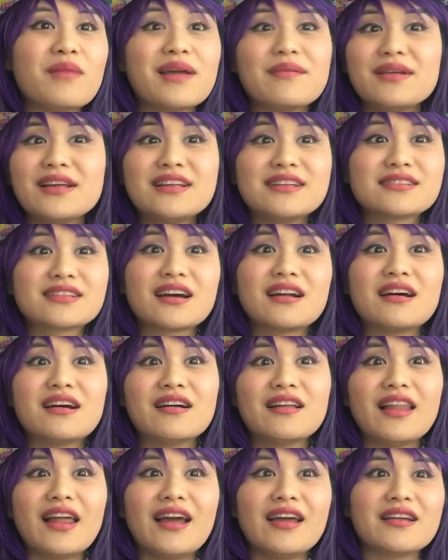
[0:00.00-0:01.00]
maybe he's
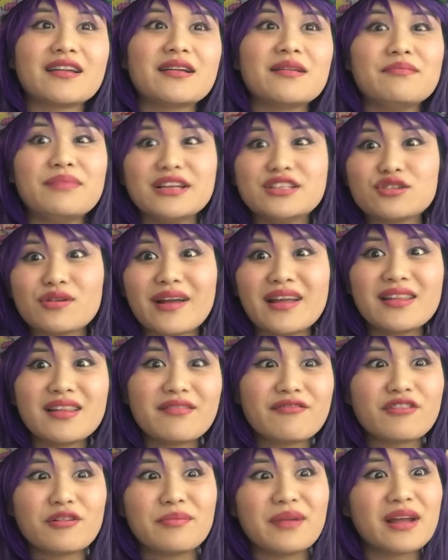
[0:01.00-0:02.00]
gonna like betray
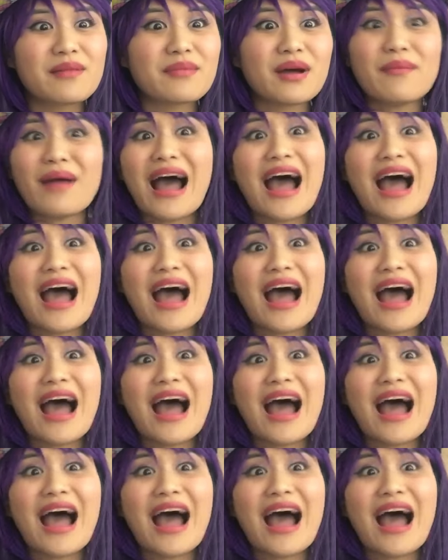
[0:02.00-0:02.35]
them for Big Mom.